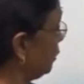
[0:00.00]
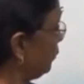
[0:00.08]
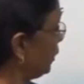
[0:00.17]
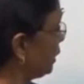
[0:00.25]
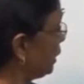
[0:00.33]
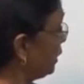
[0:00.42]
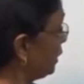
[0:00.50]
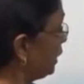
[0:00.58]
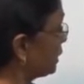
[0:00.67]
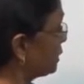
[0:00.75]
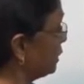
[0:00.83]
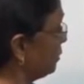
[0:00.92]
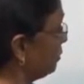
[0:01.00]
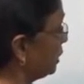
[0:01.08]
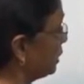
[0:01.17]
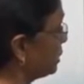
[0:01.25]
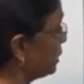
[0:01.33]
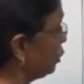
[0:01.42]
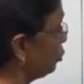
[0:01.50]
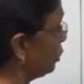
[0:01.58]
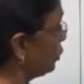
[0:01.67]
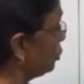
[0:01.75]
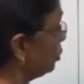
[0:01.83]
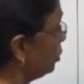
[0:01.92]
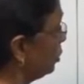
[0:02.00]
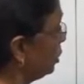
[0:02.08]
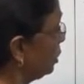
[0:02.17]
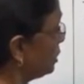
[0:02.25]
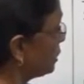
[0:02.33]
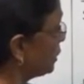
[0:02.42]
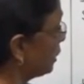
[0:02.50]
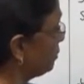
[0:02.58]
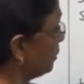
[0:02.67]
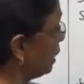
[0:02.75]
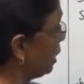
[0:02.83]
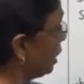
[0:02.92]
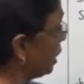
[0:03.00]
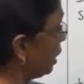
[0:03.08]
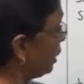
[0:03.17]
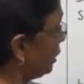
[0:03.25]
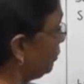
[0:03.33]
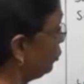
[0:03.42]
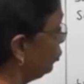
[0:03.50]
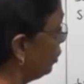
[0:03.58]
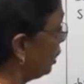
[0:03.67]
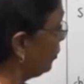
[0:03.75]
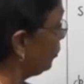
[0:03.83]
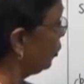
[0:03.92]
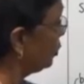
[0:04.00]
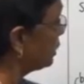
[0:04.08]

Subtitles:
weighted index number is equal to sigma RW upon